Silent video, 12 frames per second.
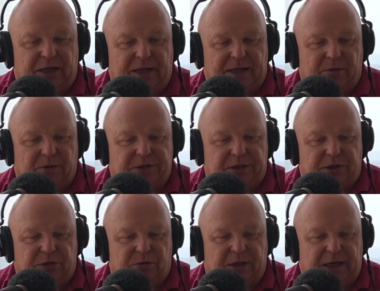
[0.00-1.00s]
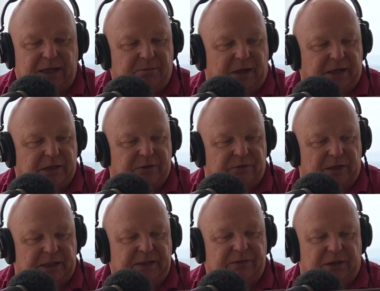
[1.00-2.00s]
allowance the UK makes for
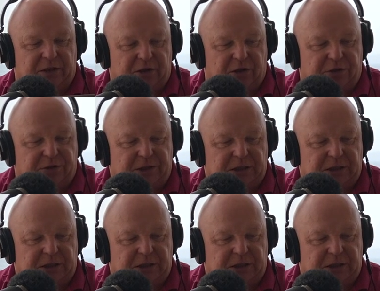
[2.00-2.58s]
leaving the country,